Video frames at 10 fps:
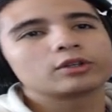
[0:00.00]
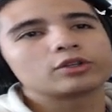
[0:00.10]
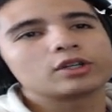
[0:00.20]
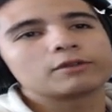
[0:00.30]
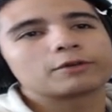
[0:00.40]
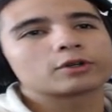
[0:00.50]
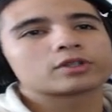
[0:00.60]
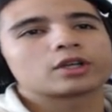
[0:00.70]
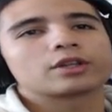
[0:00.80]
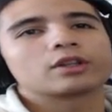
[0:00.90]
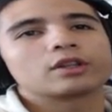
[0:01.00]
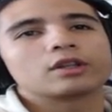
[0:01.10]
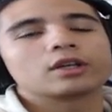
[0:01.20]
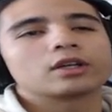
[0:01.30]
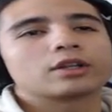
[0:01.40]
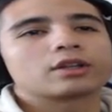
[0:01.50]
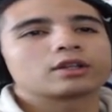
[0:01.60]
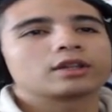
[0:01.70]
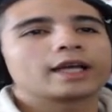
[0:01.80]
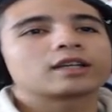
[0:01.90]
You need to focus on the
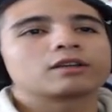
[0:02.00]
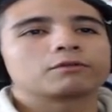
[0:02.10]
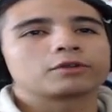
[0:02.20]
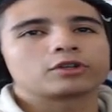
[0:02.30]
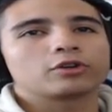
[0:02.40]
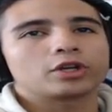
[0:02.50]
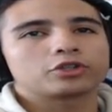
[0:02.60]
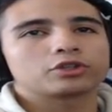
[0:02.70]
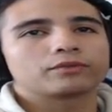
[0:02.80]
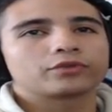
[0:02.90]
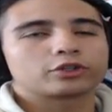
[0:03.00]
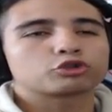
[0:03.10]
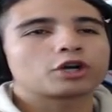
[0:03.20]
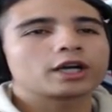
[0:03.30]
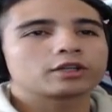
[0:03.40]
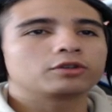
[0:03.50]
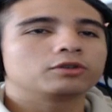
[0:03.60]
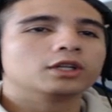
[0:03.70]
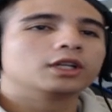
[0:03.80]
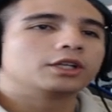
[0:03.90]
leg configuration, the triangle.
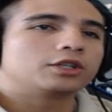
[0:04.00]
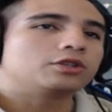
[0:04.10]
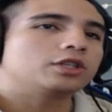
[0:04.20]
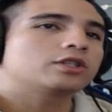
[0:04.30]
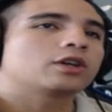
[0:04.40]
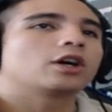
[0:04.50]
You need to